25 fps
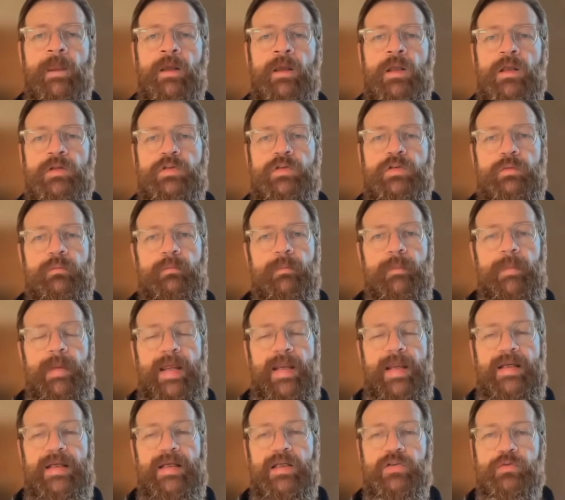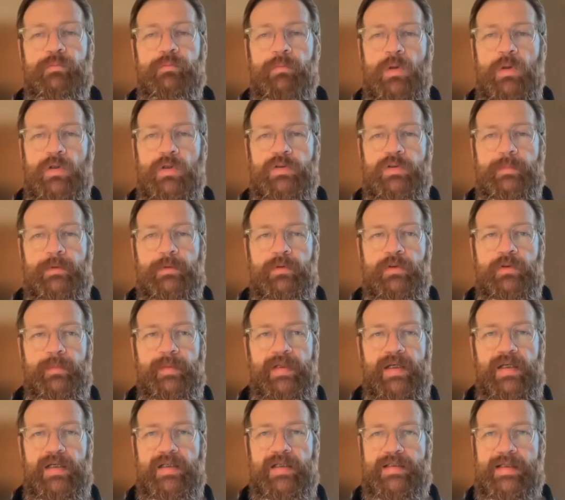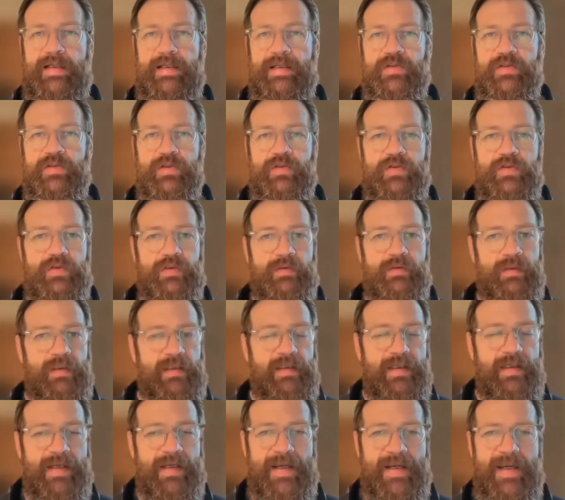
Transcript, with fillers: to manage multiple Kubernetes clusters in